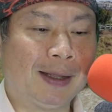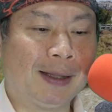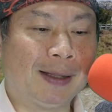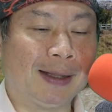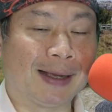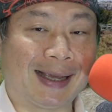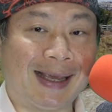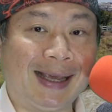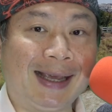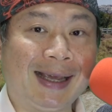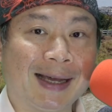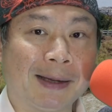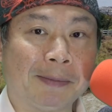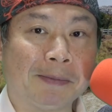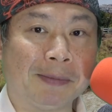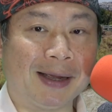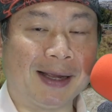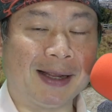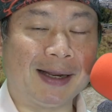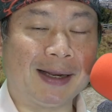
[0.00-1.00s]
The key
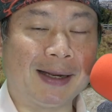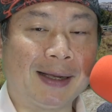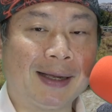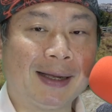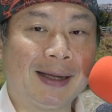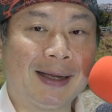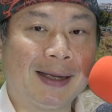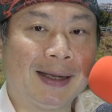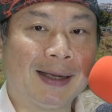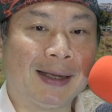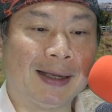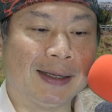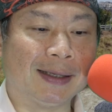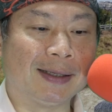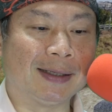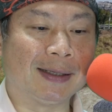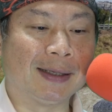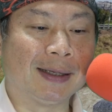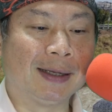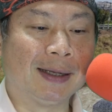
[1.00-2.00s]
command
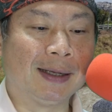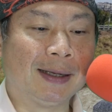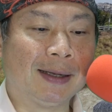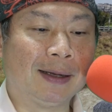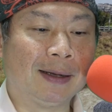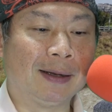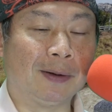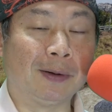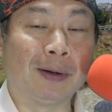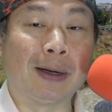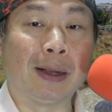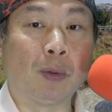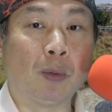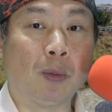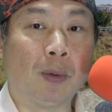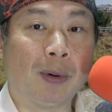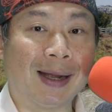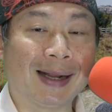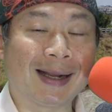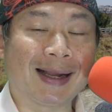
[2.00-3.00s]
is only
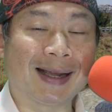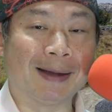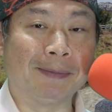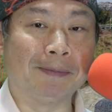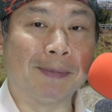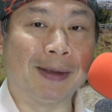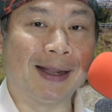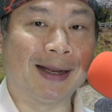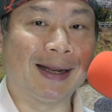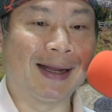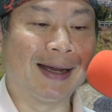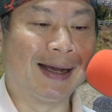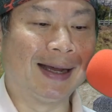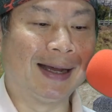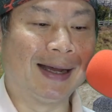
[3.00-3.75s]
one command,